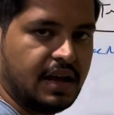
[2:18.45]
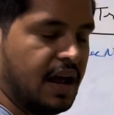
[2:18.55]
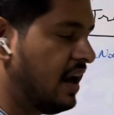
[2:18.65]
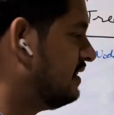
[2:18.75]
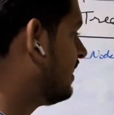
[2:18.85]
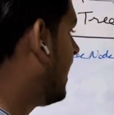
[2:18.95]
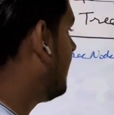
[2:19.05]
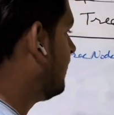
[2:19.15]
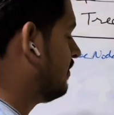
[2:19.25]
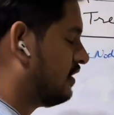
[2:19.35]
And the right
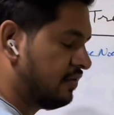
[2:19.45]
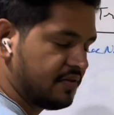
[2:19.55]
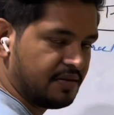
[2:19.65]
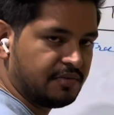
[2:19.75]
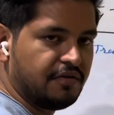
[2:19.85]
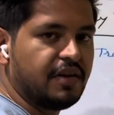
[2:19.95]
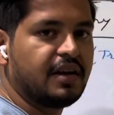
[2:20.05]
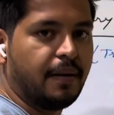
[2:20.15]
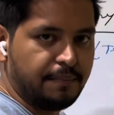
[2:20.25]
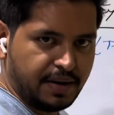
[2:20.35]
height of the subtree, we
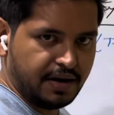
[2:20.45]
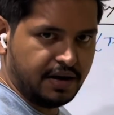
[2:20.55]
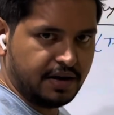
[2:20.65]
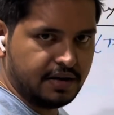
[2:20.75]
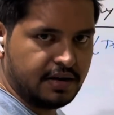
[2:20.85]
compared it.